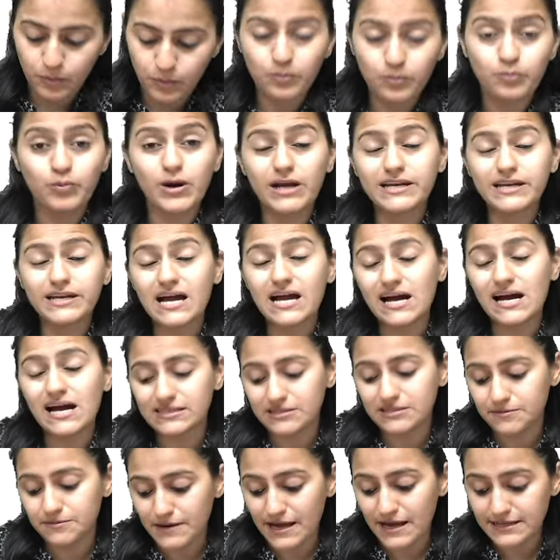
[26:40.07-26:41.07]
What
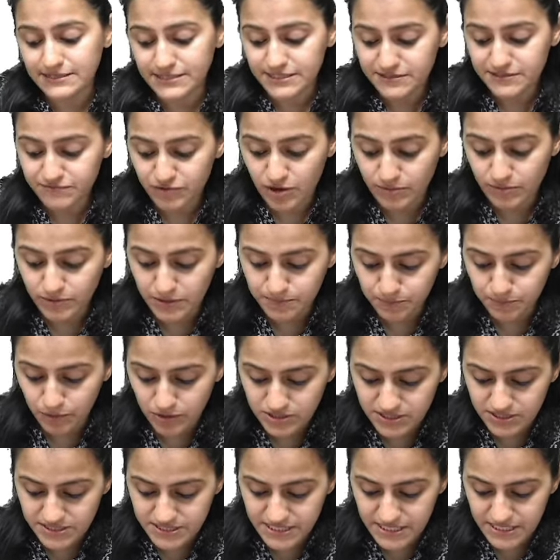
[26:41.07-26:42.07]
are the branches from the
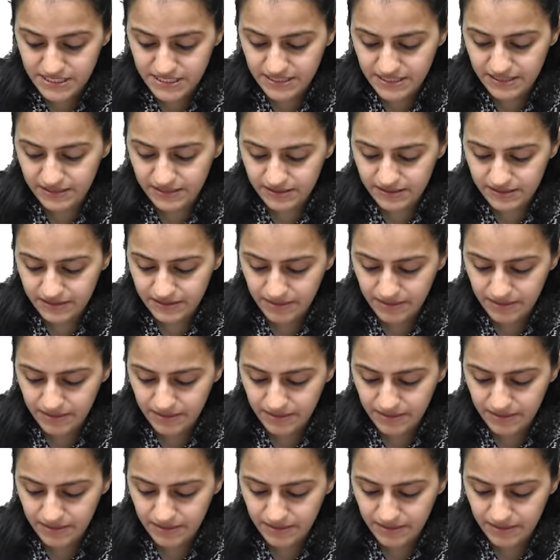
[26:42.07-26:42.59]
posterior?